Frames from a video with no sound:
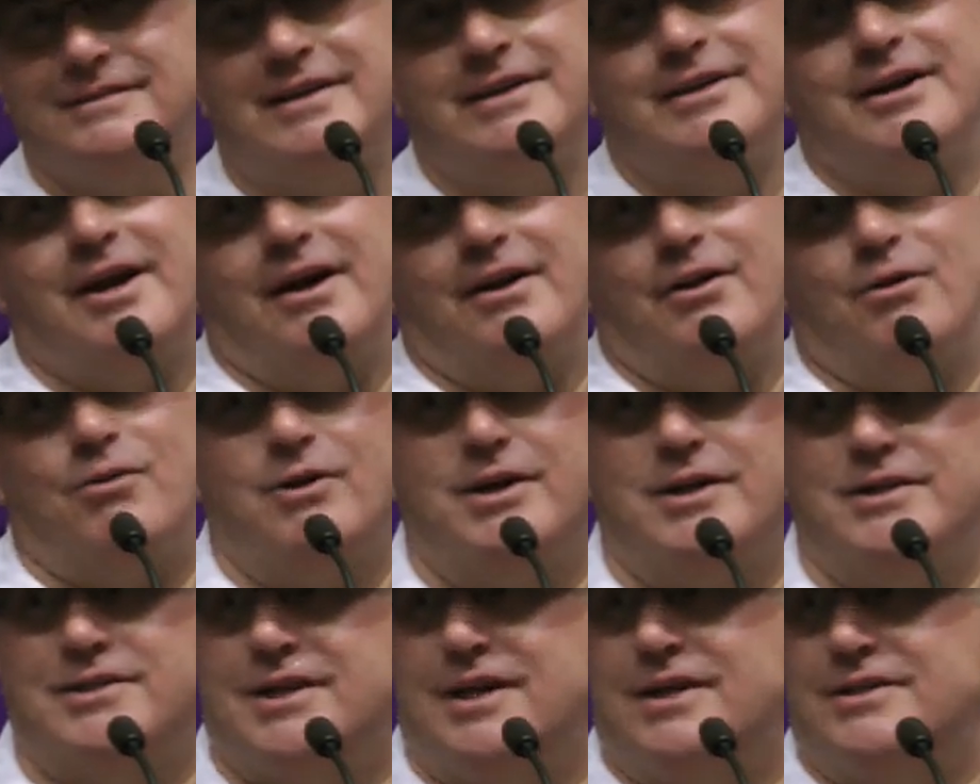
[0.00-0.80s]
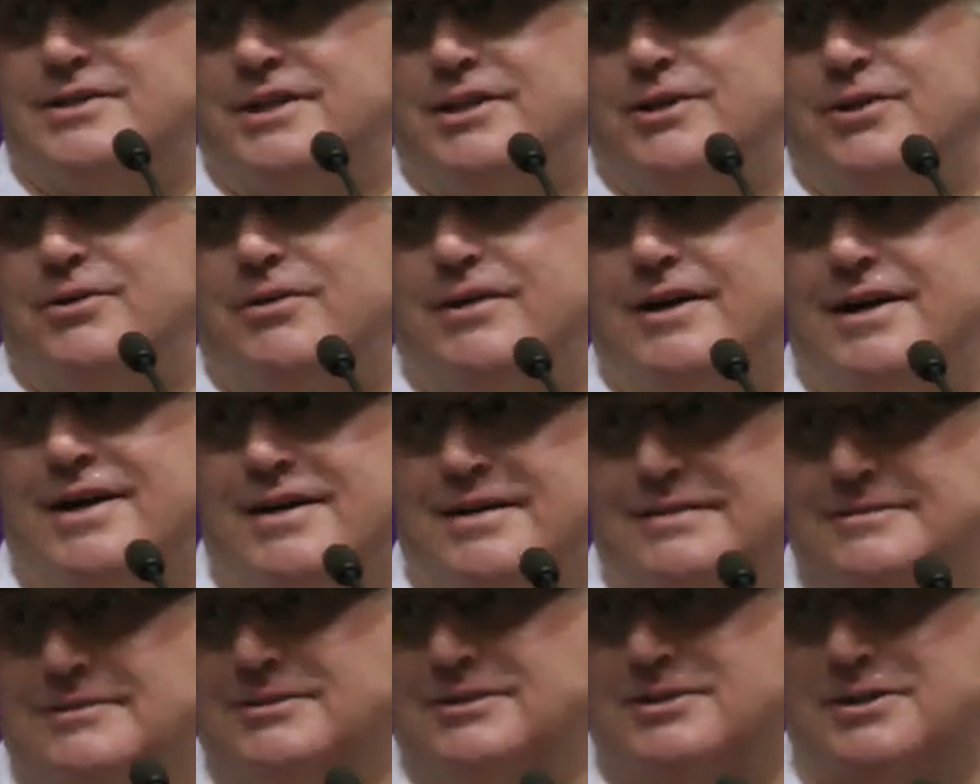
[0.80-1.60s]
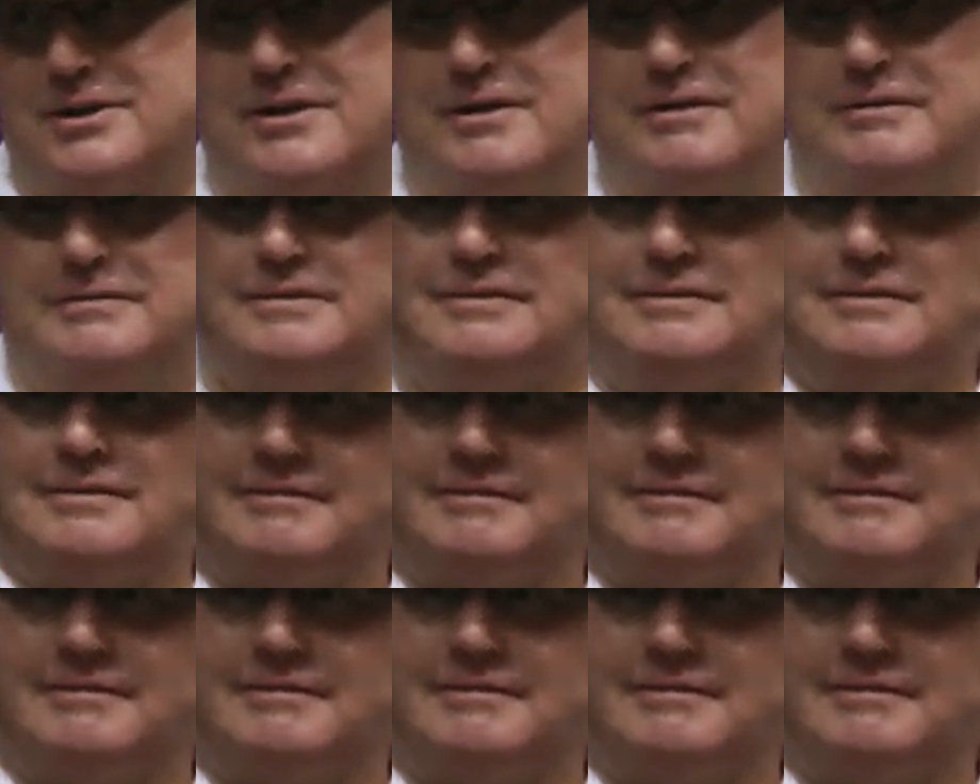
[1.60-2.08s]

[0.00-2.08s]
And not always does he do that, so.